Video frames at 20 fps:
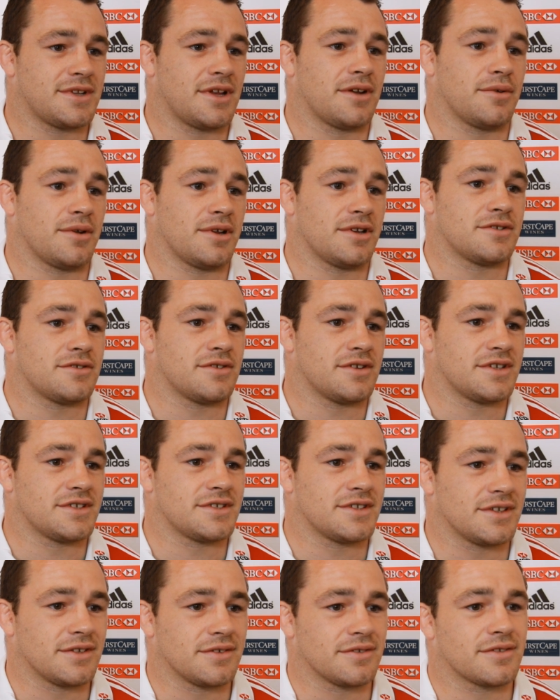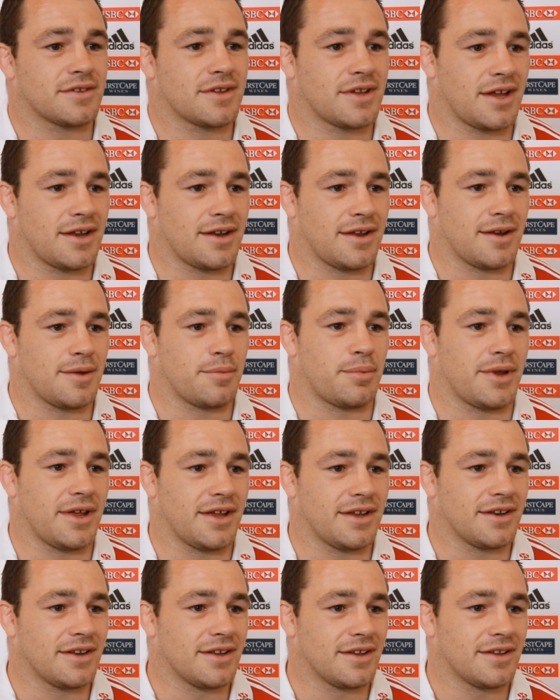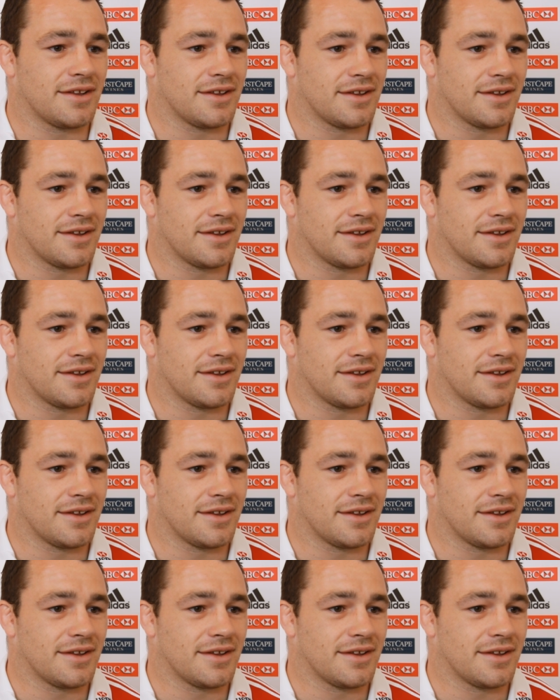no injuries, and getting on a plane.